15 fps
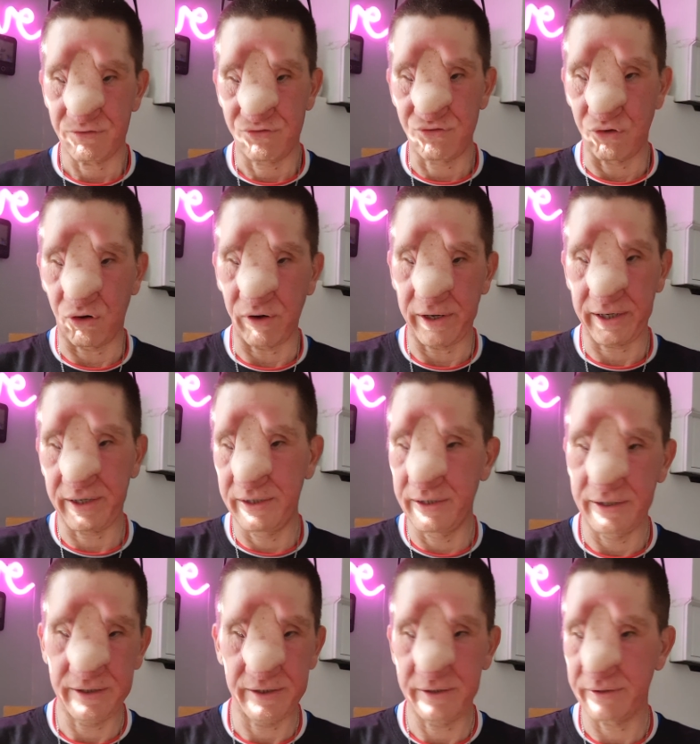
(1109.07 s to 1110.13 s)

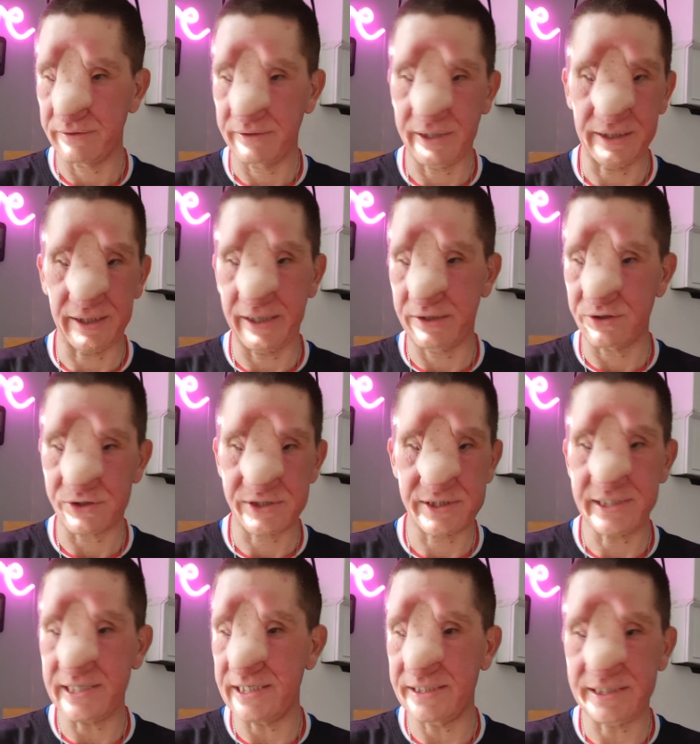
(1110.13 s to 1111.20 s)
drawing the letter
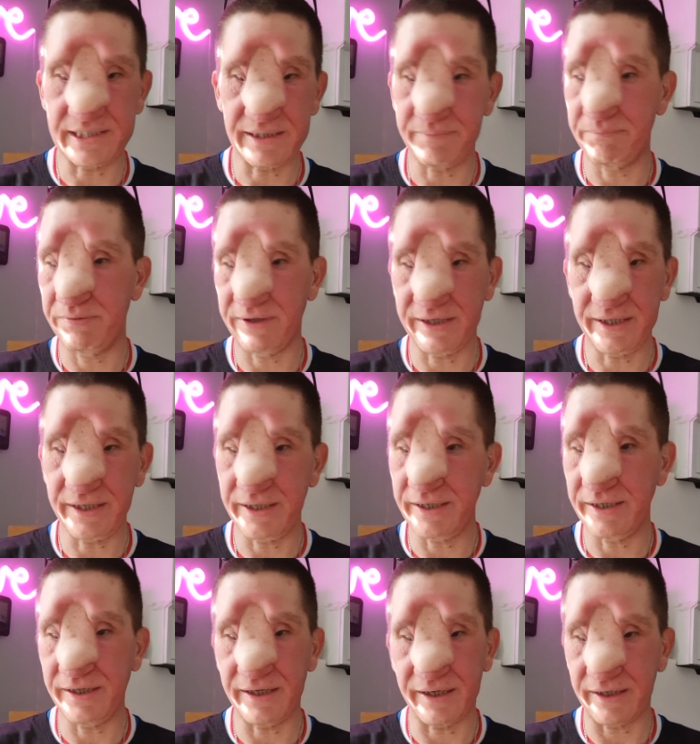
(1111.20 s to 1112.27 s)

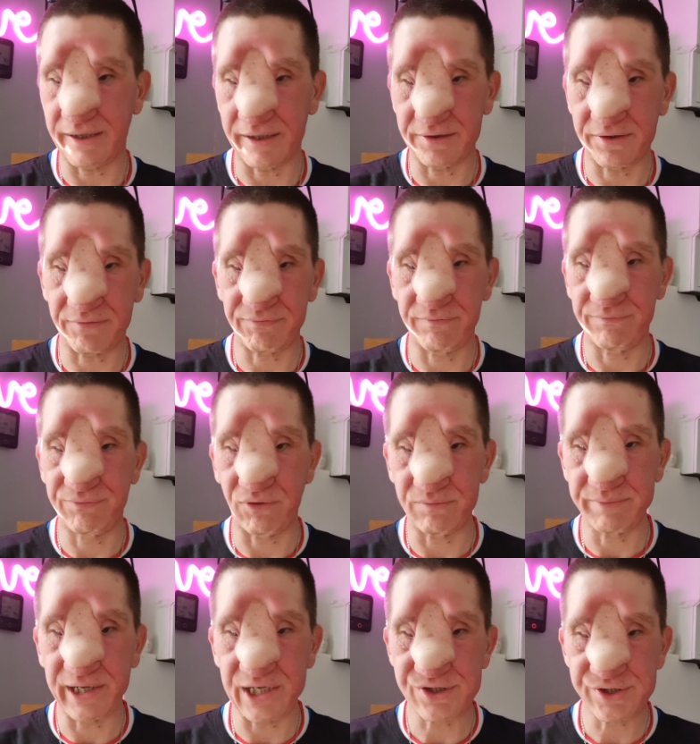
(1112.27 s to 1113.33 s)
CTP in different
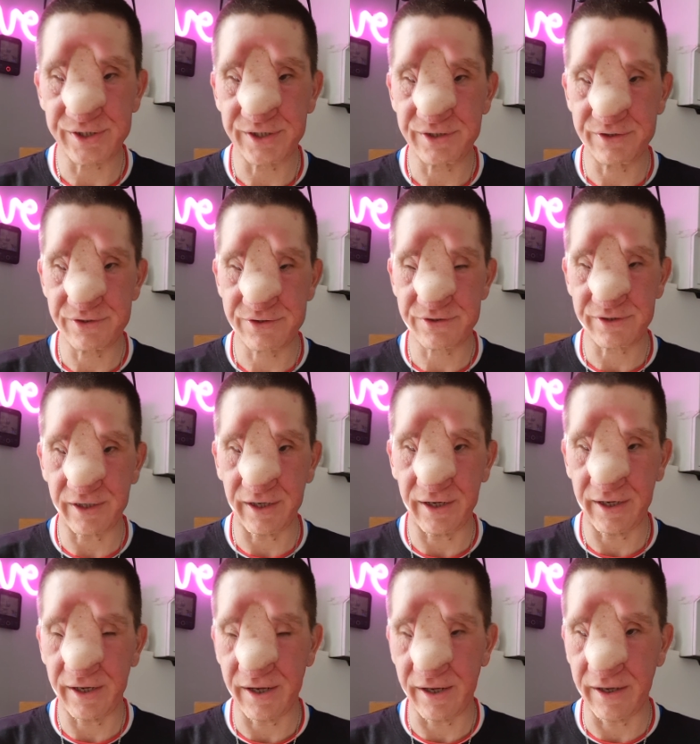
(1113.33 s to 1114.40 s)
formations.
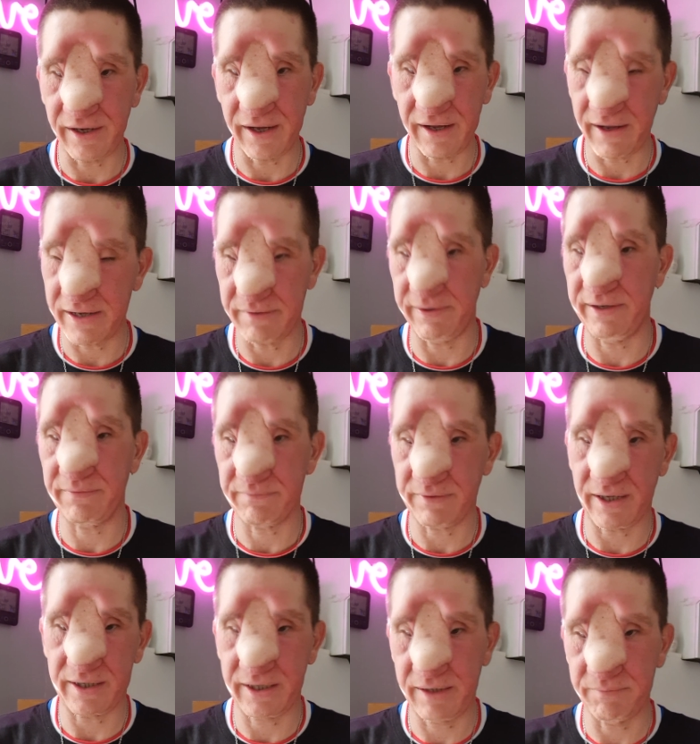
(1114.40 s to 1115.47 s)
Anyway,
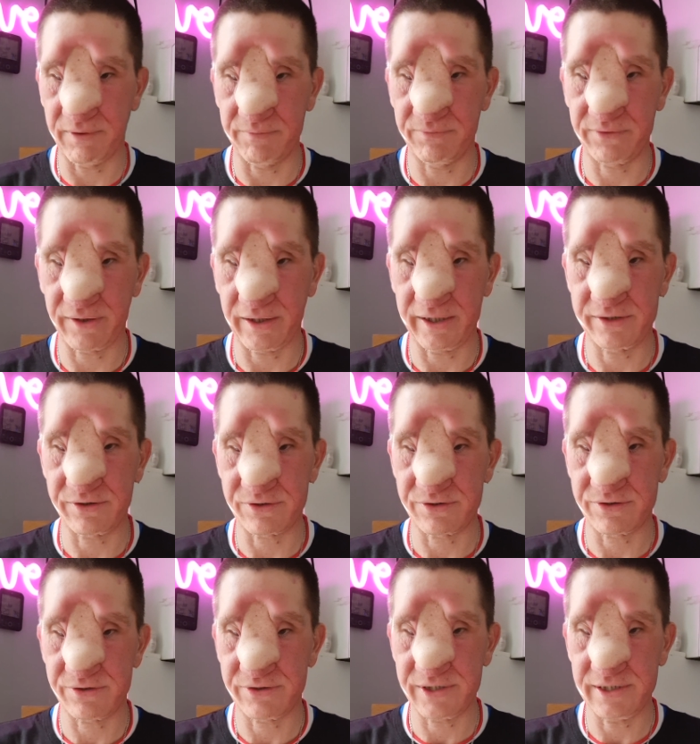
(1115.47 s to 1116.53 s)
I came up with the
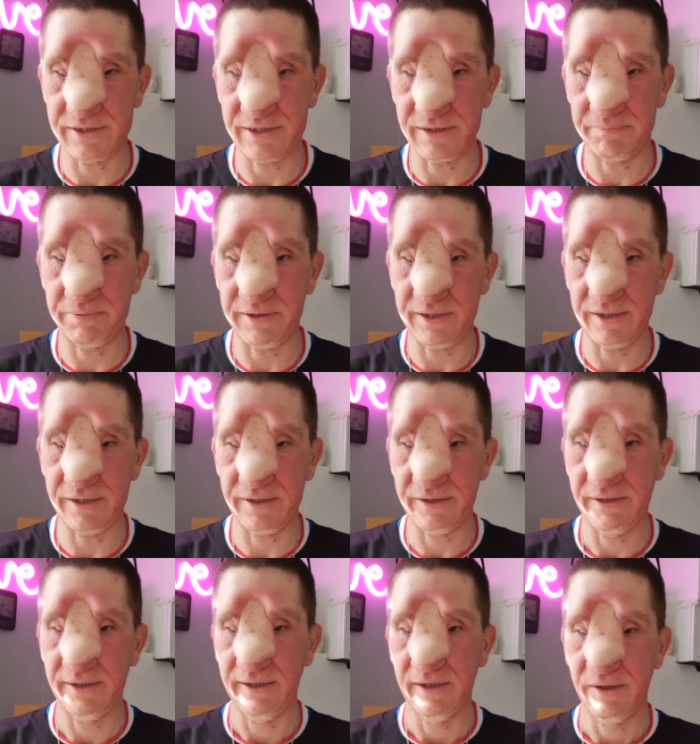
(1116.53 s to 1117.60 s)
letters CTP
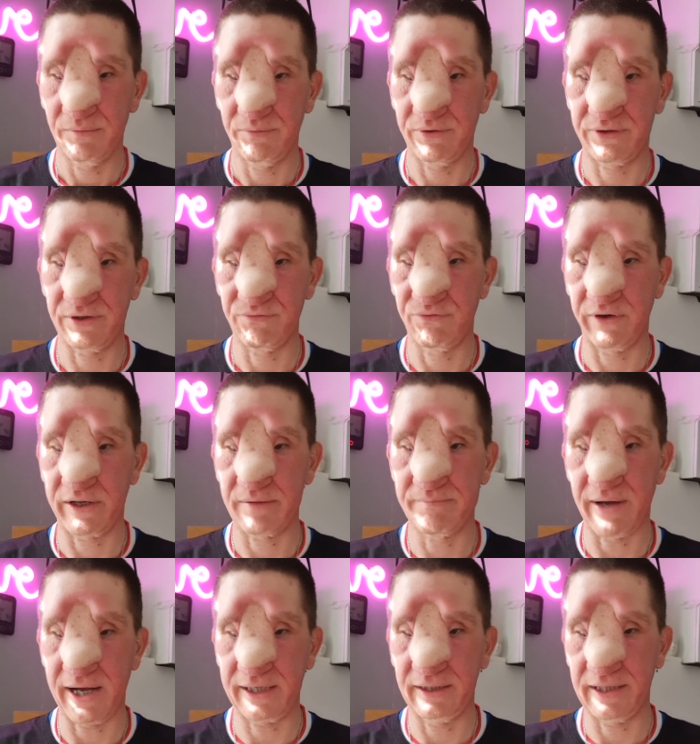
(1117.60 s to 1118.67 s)
with the running
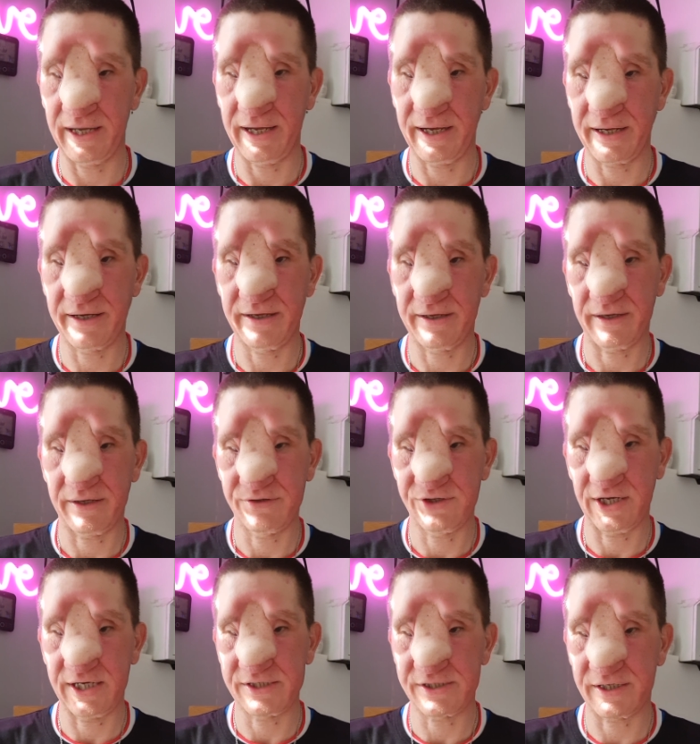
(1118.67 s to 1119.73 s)
man leg,
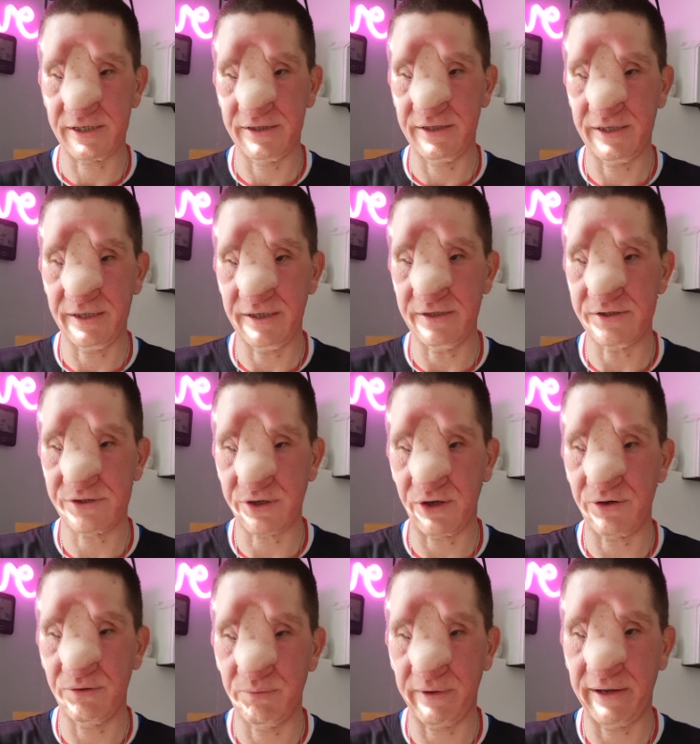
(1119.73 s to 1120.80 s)
chasing the
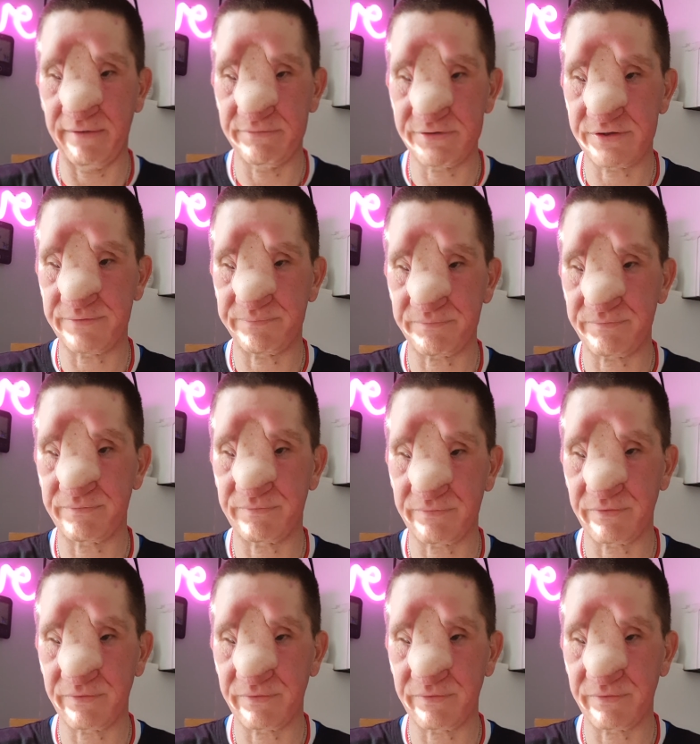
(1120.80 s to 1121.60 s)
sound waves.